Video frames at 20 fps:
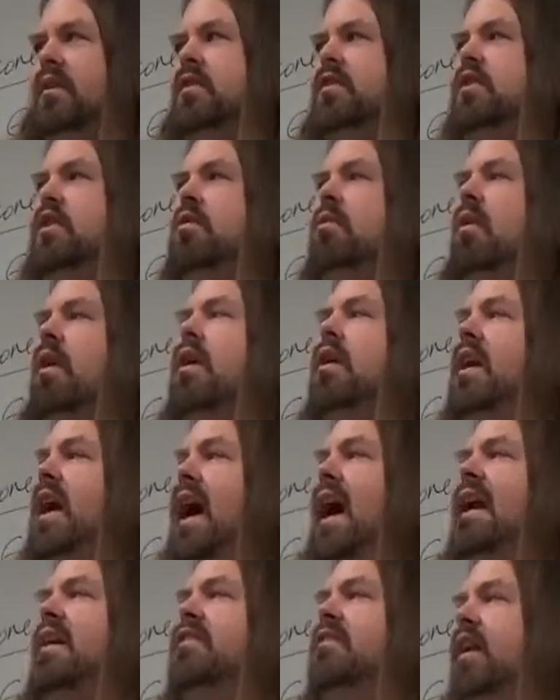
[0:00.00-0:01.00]
you are
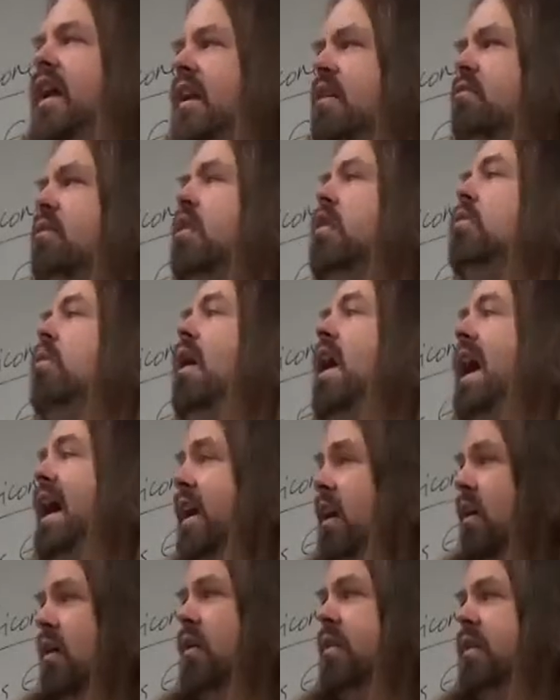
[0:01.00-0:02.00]
not then
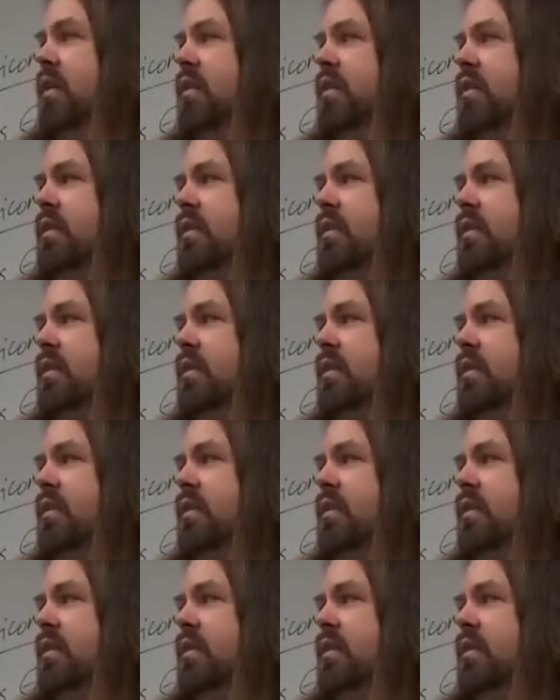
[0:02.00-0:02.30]
required